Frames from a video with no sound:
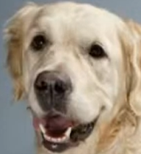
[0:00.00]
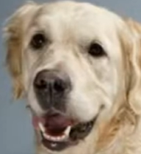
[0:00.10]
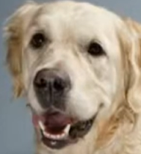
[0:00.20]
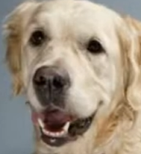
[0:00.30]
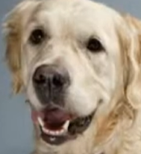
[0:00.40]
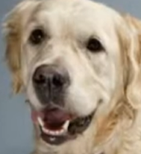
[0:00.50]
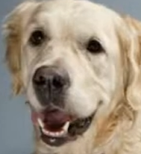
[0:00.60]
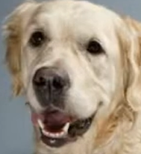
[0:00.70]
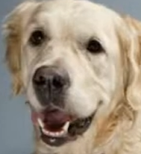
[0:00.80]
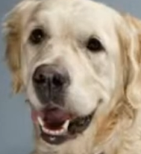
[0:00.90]
and her
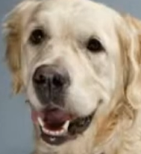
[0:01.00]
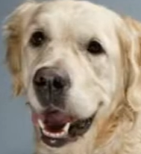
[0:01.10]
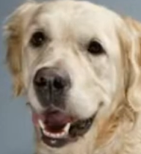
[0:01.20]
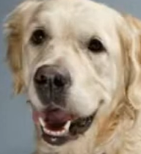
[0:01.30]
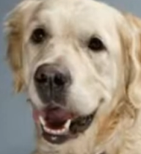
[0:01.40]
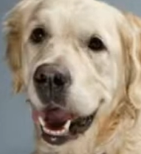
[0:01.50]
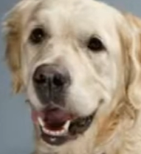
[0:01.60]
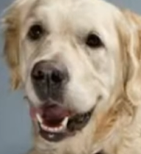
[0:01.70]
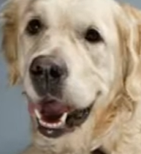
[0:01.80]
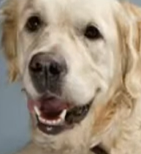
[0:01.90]
puppies drink it
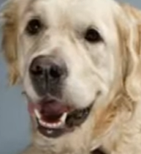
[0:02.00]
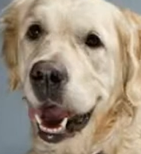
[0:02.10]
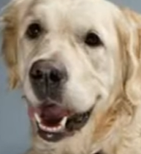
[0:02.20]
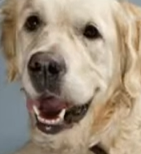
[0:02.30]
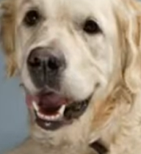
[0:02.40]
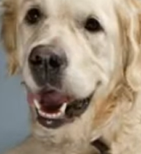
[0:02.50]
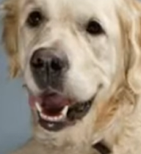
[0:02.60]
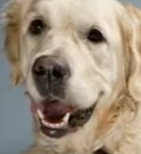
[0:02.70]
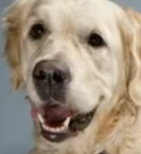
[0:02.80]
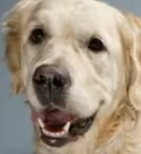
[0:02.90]
so they can stay
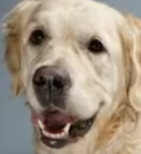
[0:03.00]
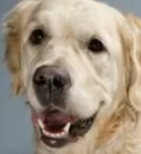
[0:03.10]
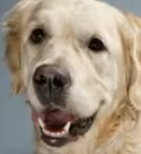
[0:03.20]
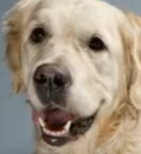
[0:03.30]
healthy